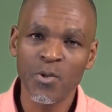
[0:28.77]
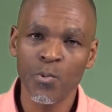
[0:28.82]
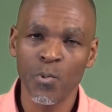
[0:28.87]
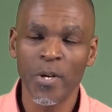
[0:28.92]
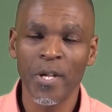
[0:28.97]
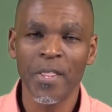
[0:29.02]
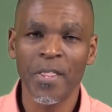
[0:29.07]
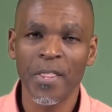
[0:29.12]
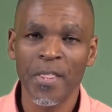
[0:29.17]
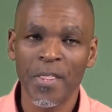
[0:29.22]

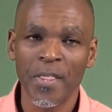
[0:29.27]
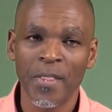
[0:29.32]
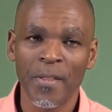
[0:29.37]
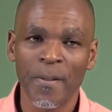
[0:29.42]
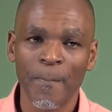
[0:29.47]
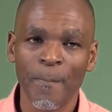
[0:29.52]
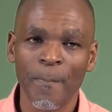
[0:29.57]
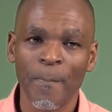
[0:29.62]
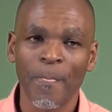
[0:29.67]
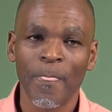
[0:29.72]
with
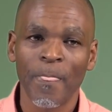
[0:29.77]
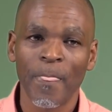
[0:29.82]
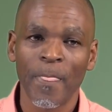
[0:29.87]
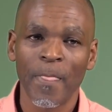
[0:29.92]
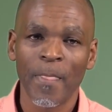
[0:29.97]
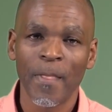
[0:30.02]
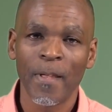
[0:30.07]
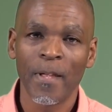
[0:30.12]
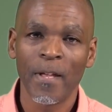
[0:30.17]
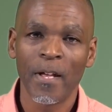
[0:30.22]

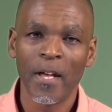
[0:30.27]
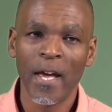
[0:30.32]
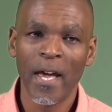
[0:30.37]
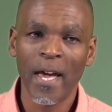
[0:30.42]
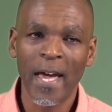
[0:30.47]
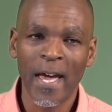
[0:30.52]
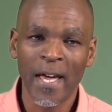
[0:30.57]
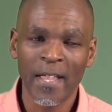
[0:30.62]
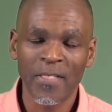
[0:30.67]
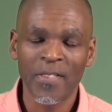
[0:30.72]

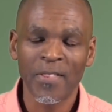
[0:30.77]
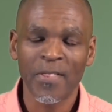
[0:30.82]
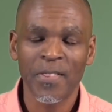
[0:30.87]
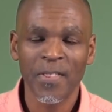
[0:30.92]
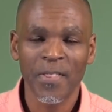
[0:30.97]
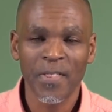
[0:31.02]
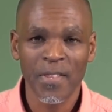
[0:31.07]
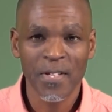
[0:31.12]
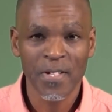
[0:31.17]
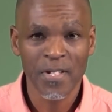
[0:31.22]

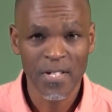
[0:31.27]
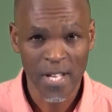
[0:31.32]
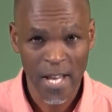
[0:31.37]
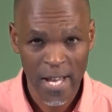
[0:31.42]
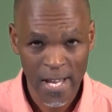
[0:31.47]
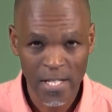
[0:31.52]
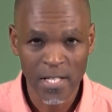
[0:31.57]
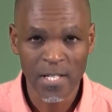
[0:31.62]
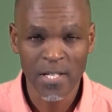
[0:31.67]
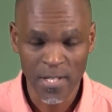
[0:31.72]
earth
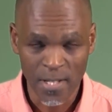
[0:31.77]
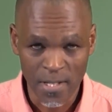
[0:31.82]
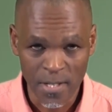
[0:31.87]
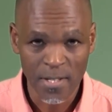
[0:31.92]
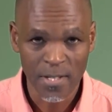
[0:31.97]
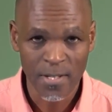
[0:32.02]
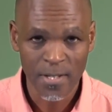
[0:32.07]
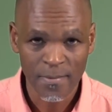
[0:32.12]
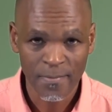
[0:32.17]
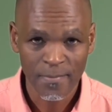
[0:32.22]
sciences,